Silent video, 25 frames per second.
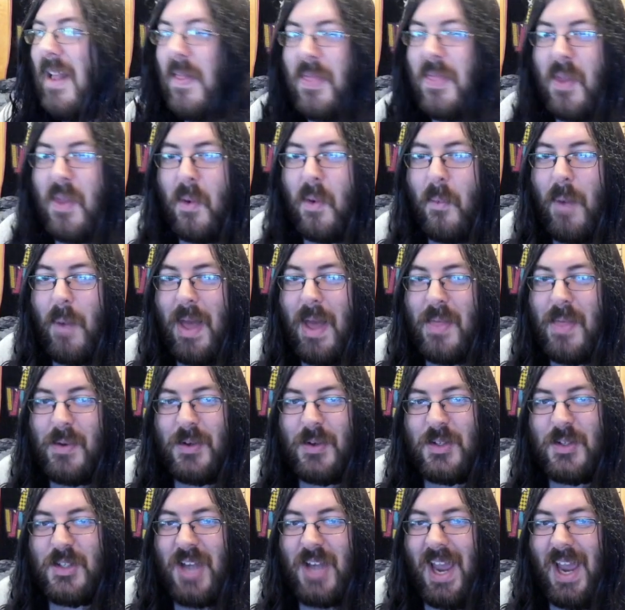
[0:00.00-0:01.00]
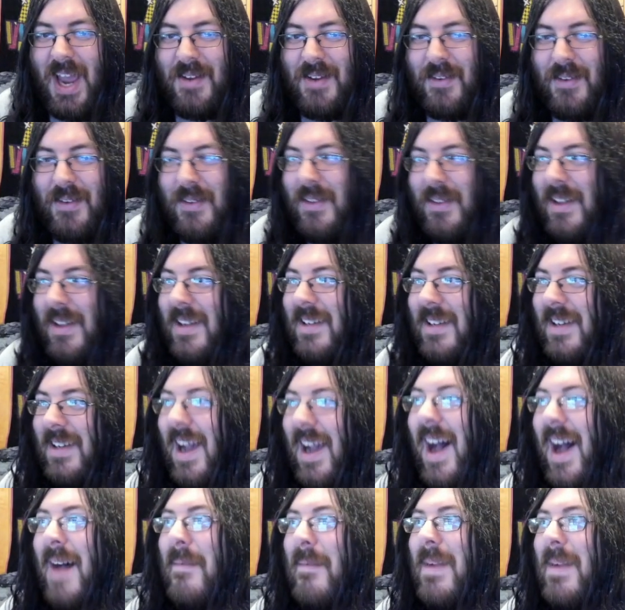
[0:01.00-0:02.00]
the Weather Channel
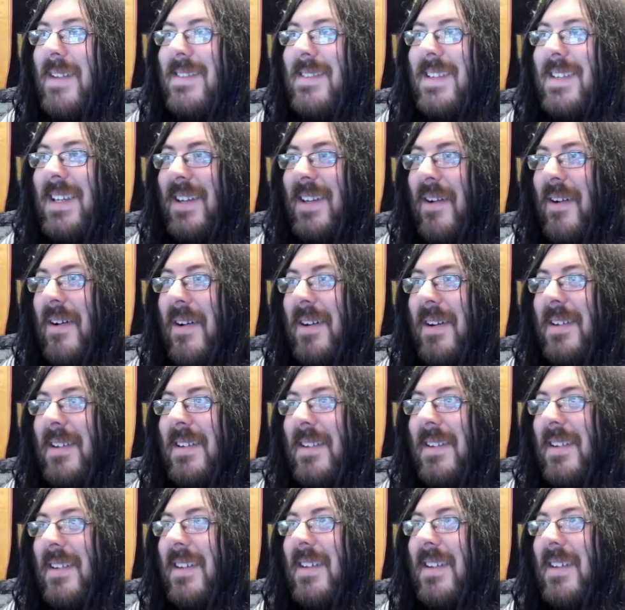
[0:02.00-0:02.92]
commenting on